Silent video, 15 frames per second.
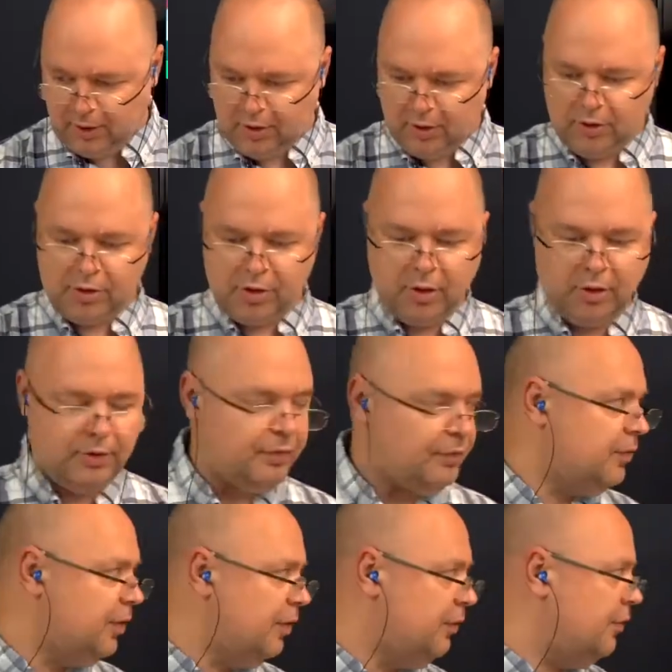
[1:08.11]
So
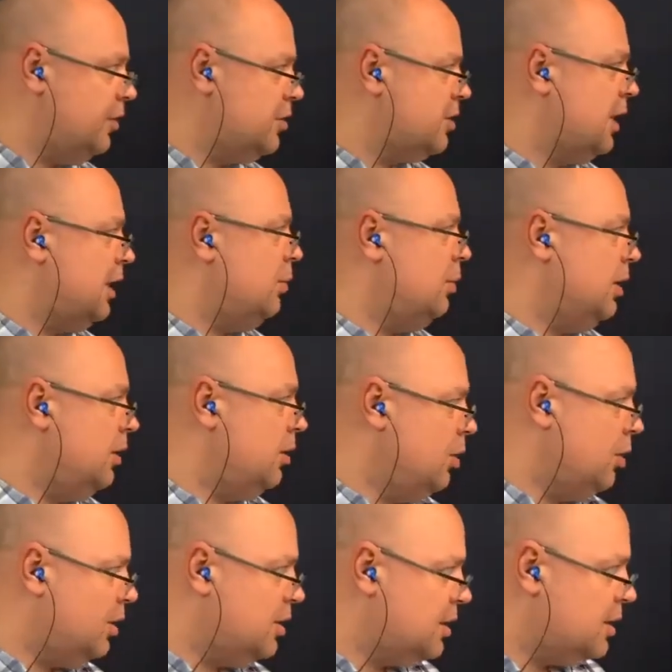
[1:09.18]
the first thing I want you to
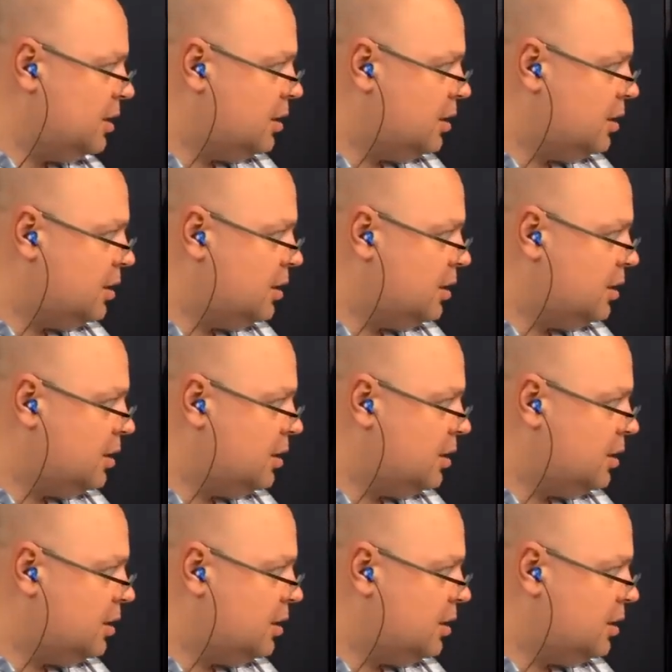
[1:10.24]
notice is